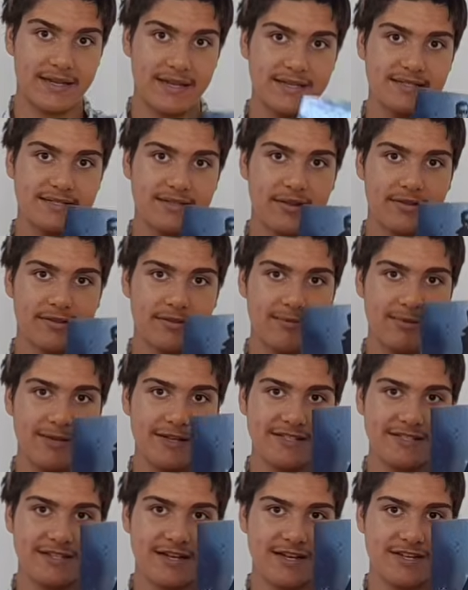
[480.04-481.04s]
inside the
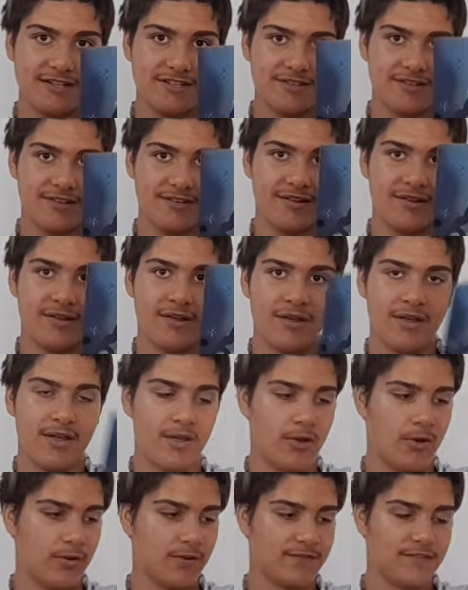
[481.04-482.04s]
PlayStation
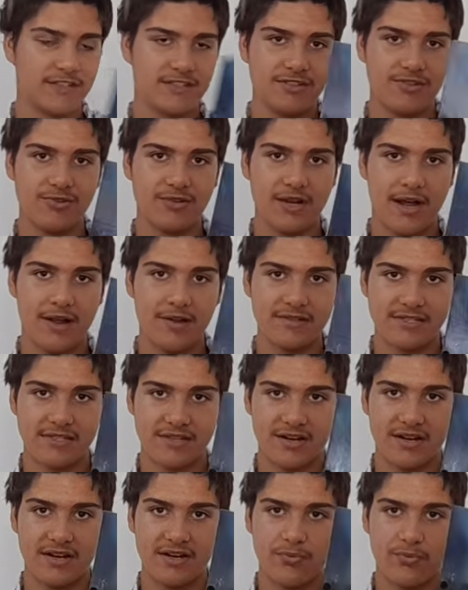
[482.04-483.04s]
with the two guns. I
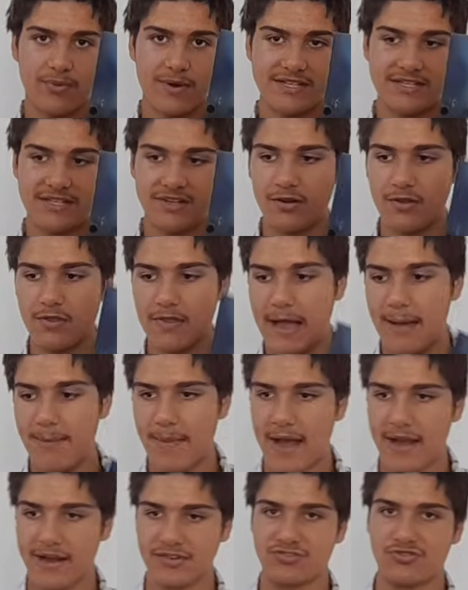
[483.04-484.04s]
kind of wish you got that
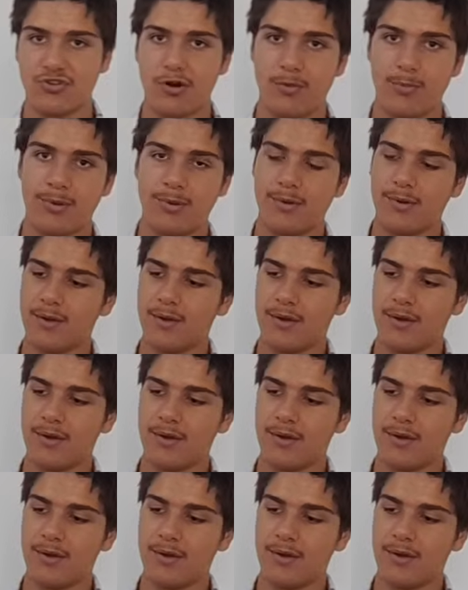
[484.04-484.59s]
backdrop.